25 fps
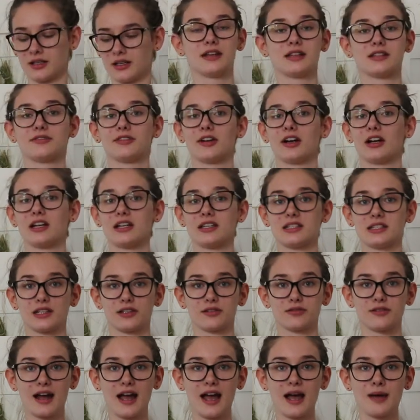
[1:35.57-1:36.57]
It's very easy
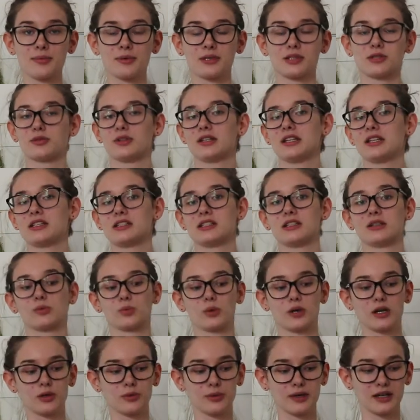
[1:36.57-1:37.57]
to wrap, it's really easy to
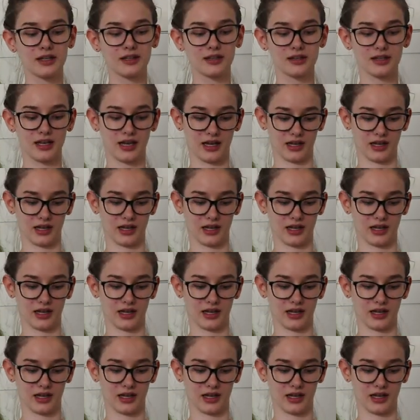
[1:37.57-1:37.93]
work with,